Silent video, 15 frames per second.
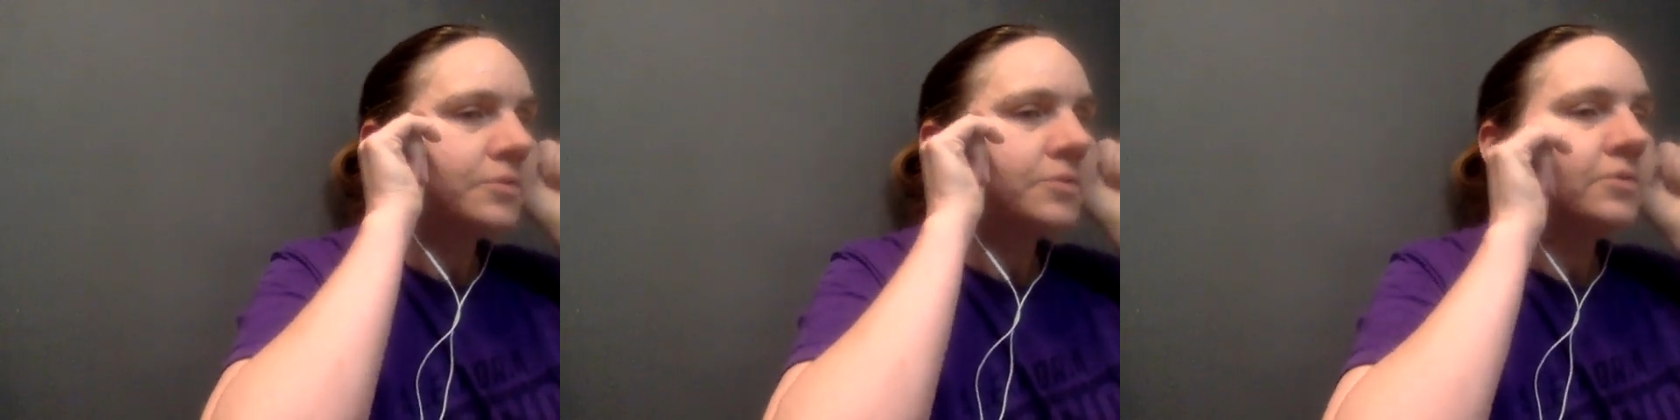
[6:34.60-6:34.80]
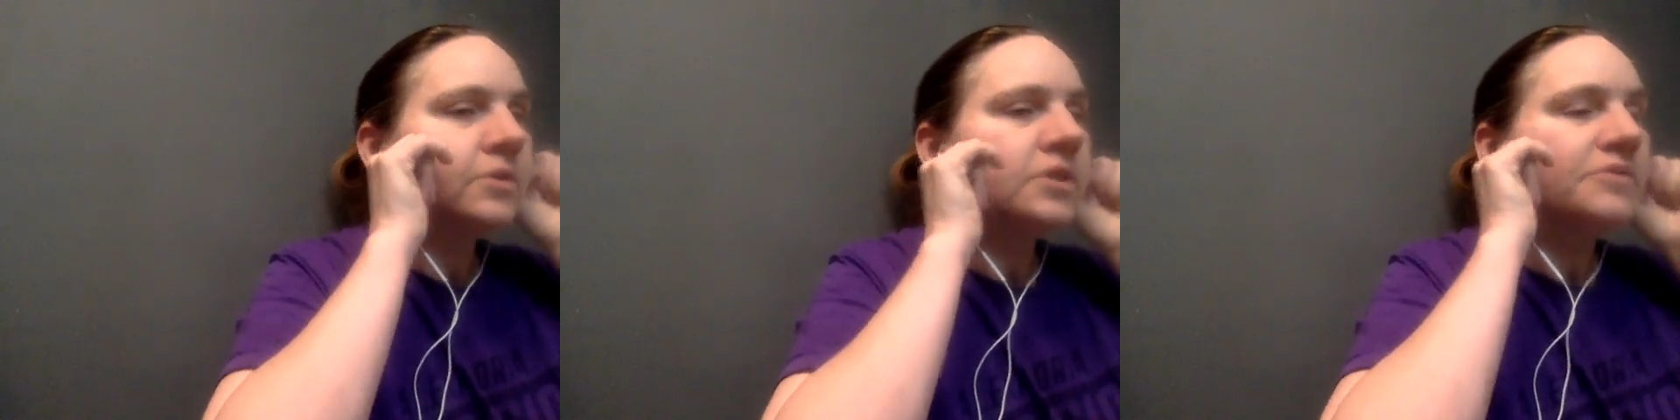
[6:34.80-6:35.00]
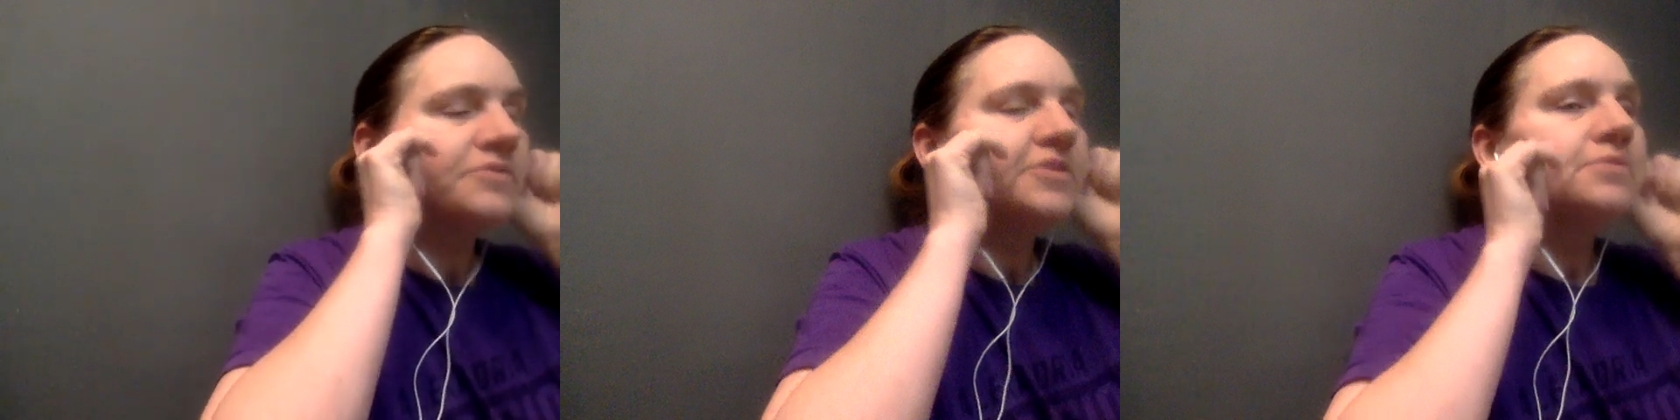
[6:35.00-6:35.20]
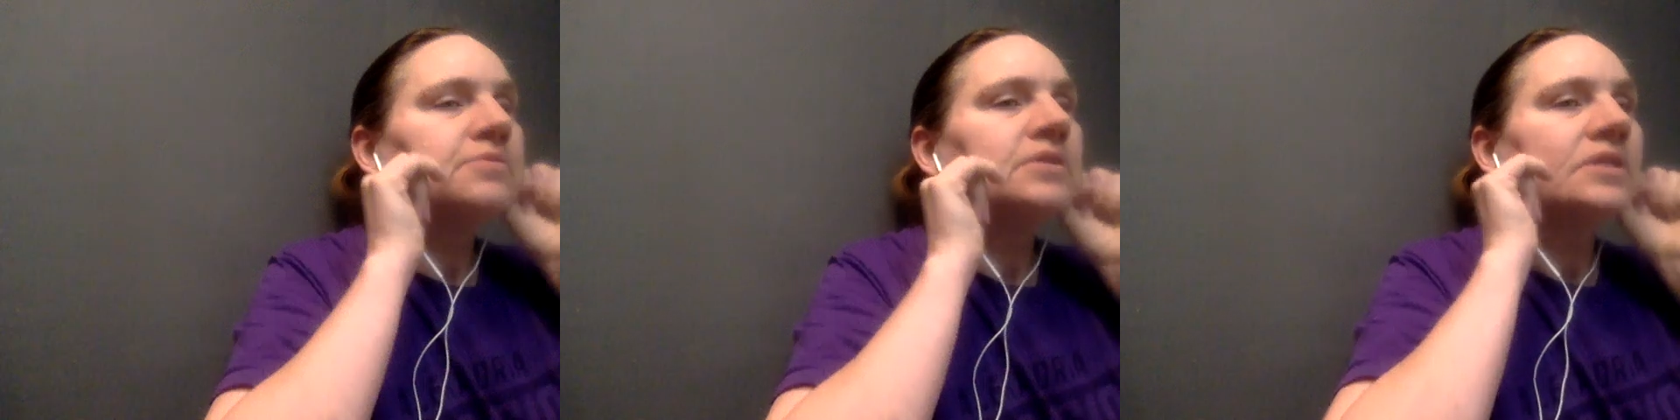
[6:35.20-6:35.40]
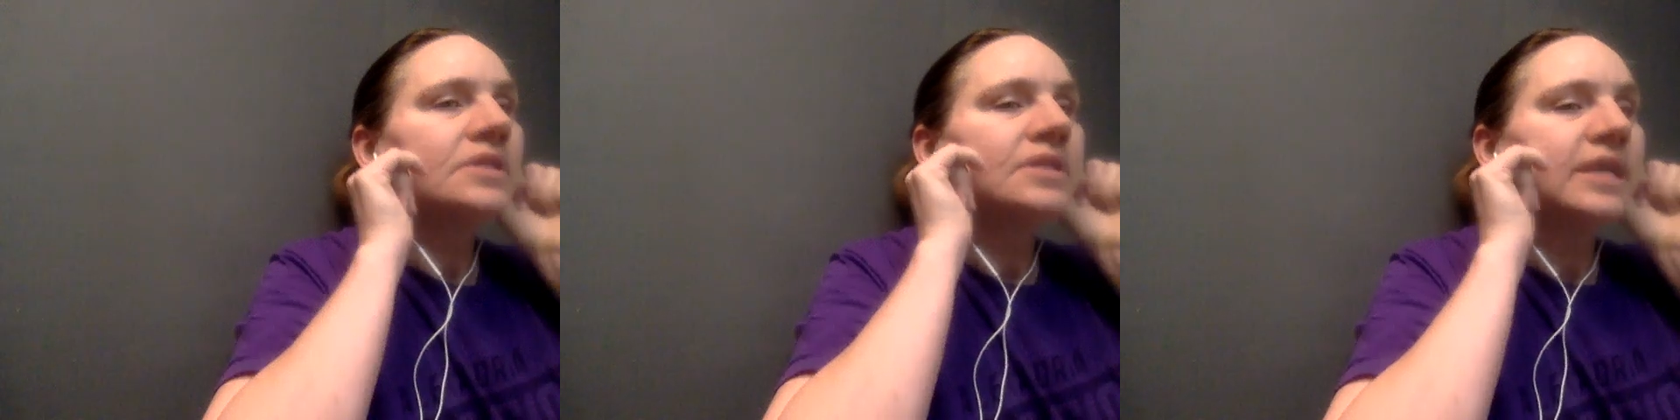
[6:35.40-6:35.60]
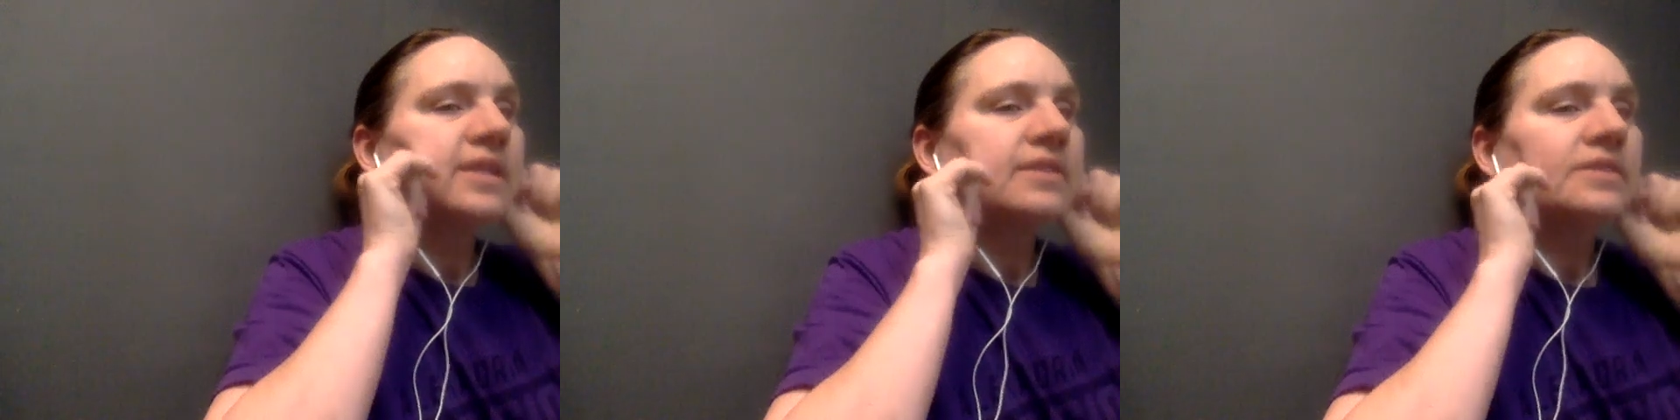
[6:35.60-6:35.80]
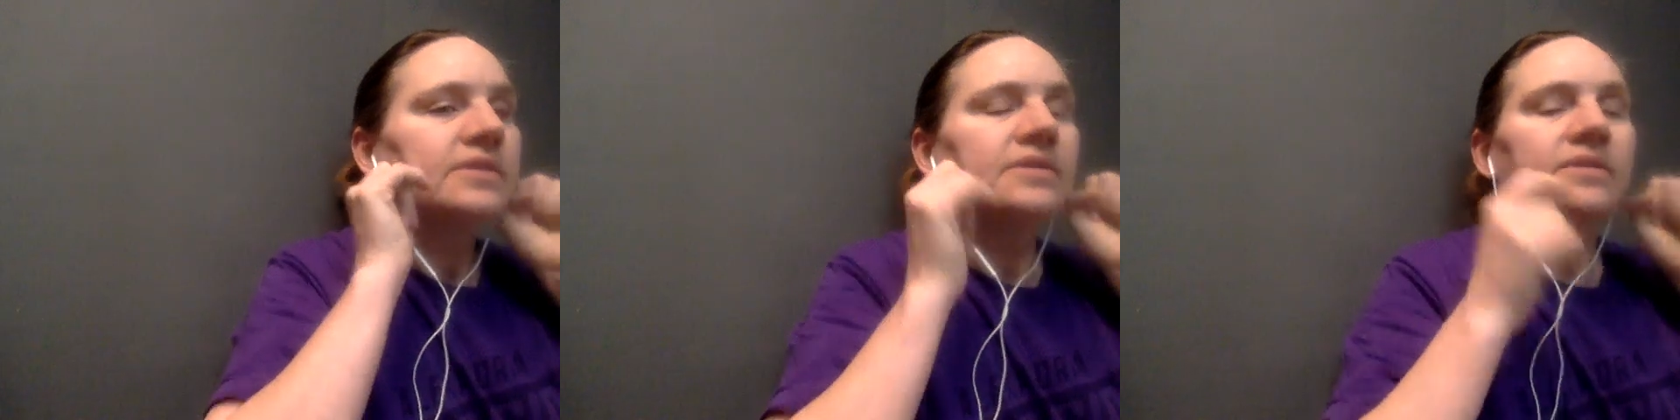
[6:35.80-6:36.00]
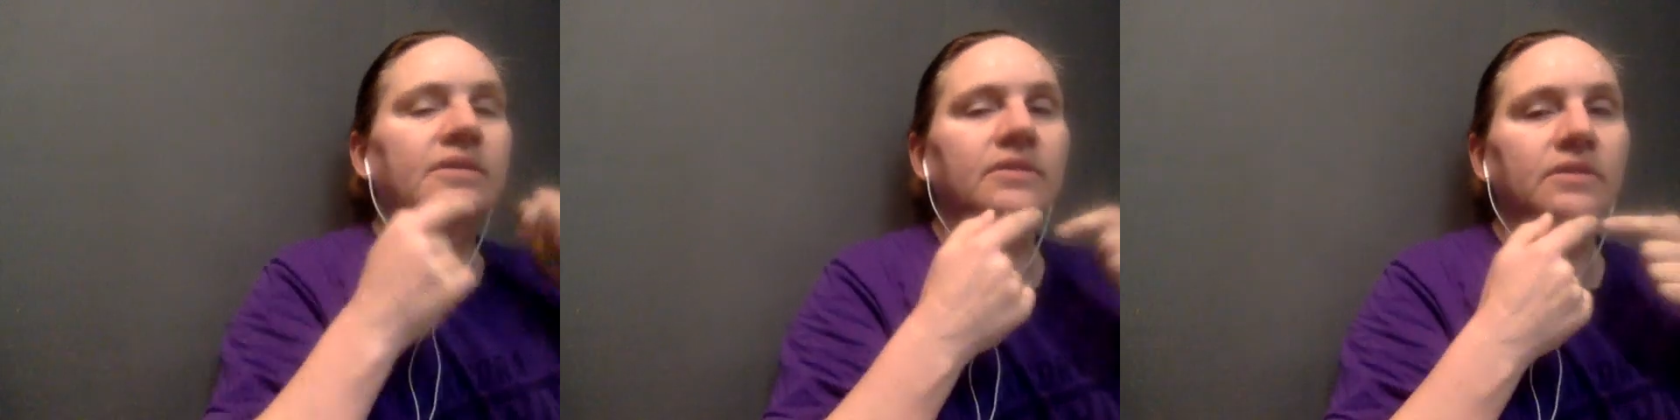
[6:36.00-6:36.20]
Or if you really like
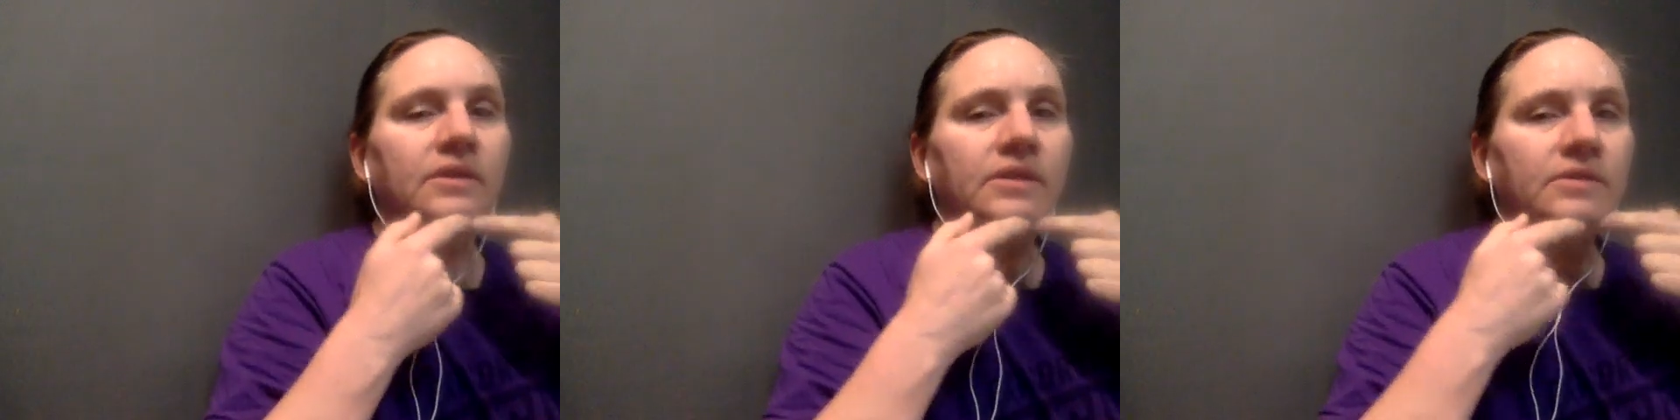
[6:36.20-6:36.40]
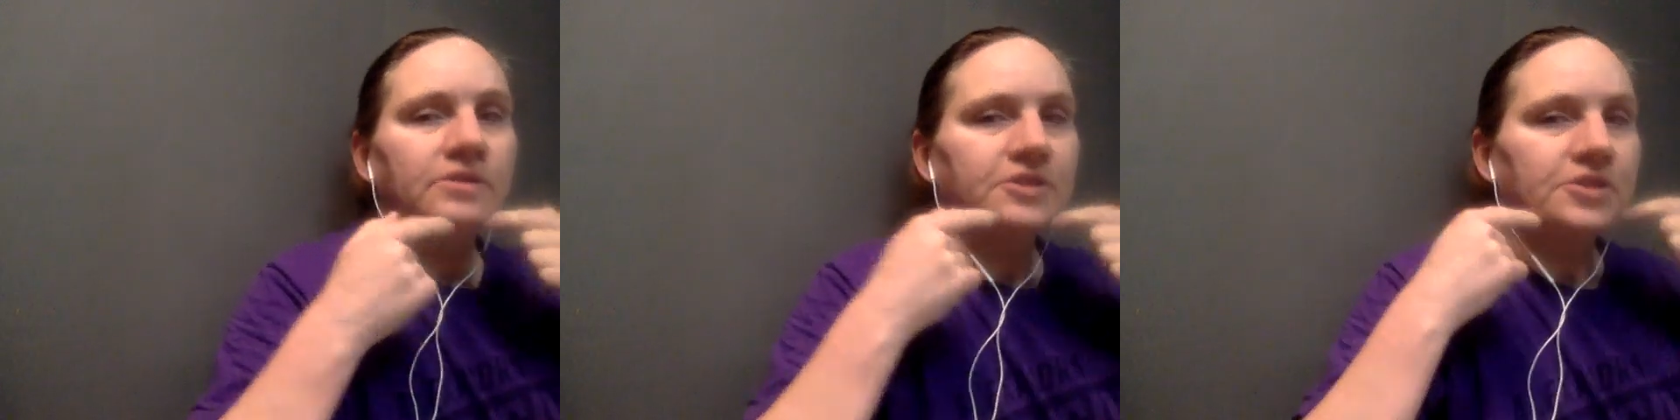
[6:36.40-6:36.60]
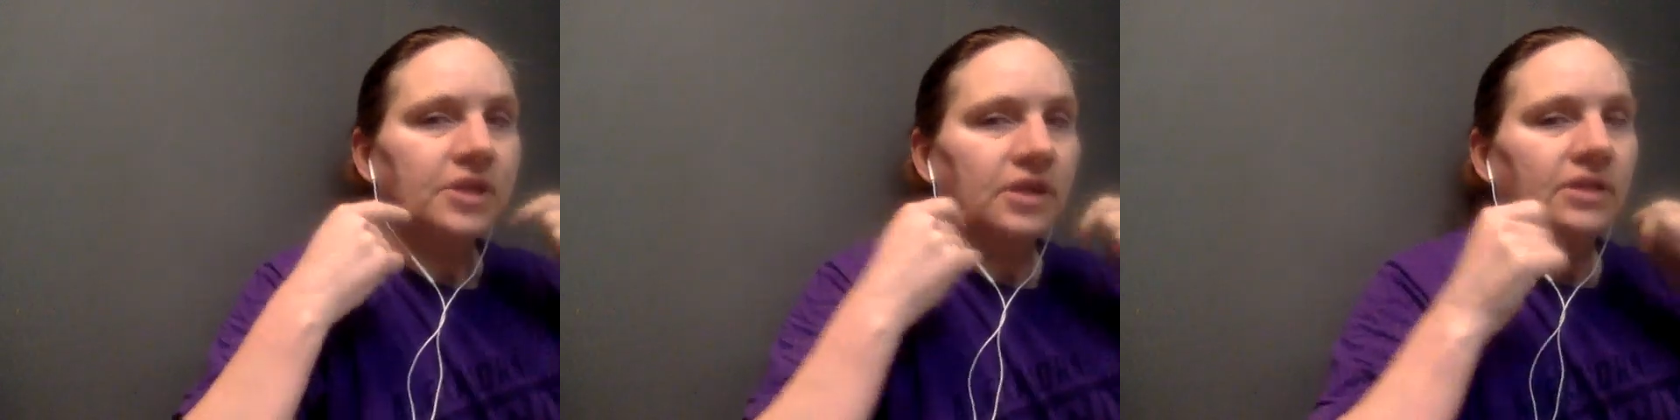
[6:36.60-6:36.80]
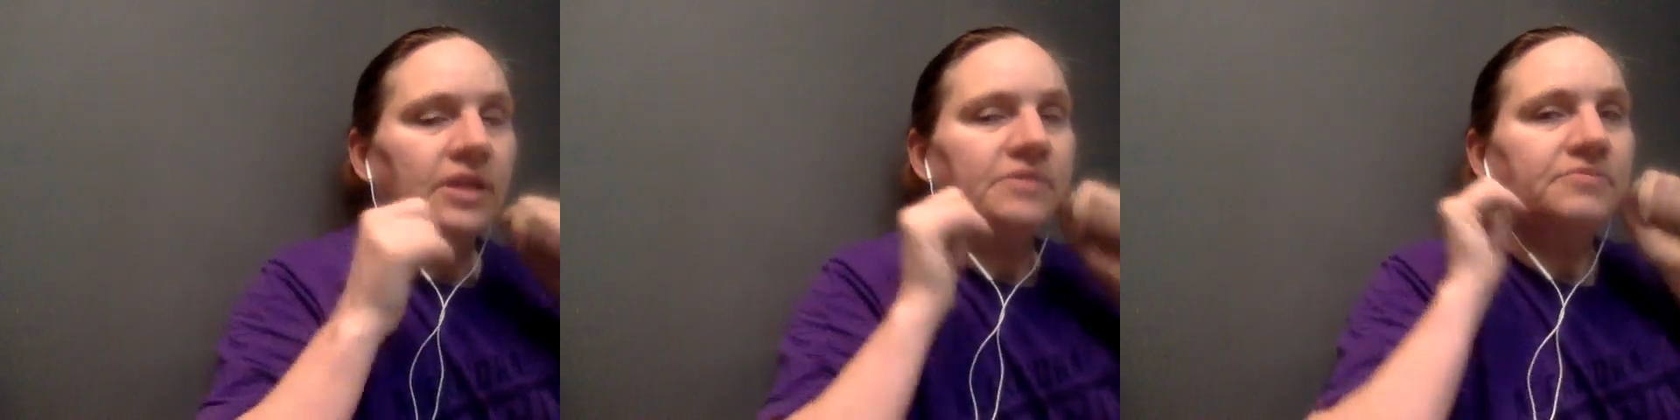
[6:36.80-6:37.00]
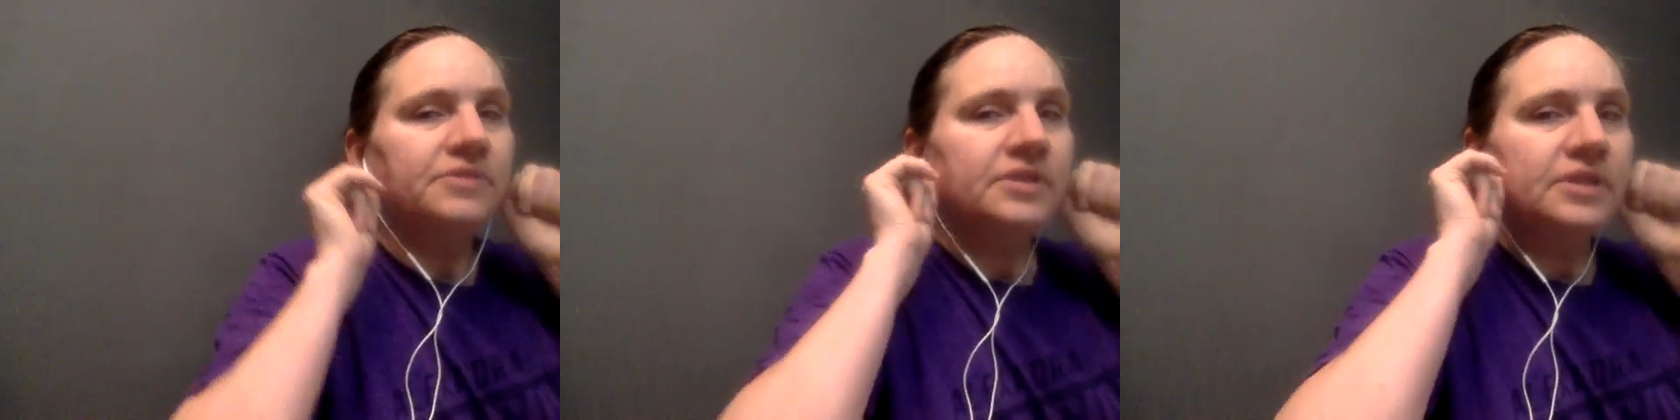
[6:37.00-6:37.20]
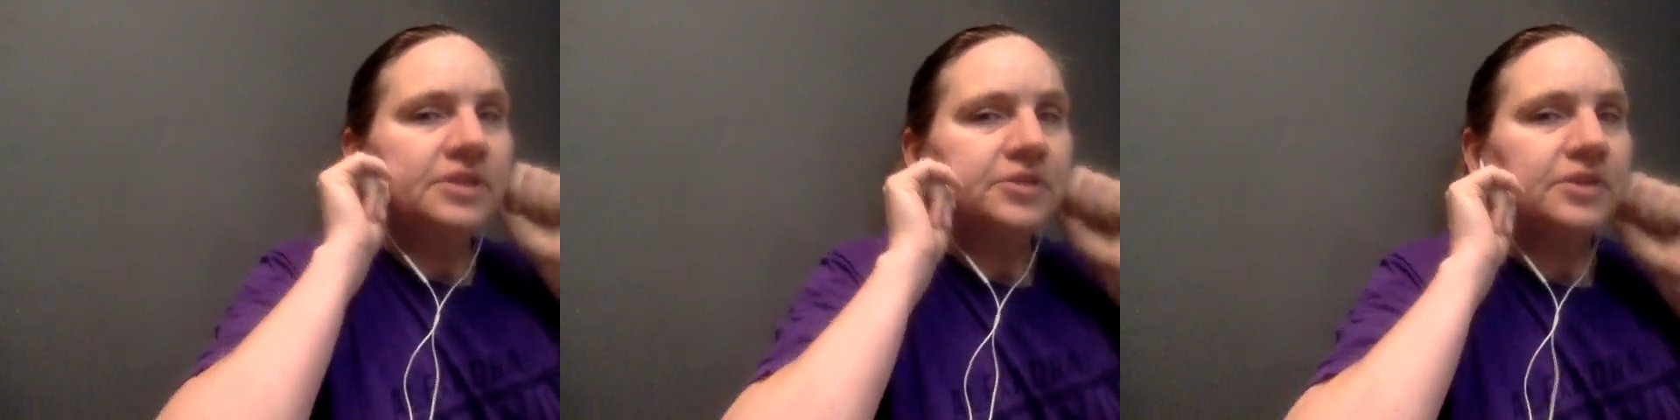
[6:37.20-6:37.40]
the along the jawline feeling,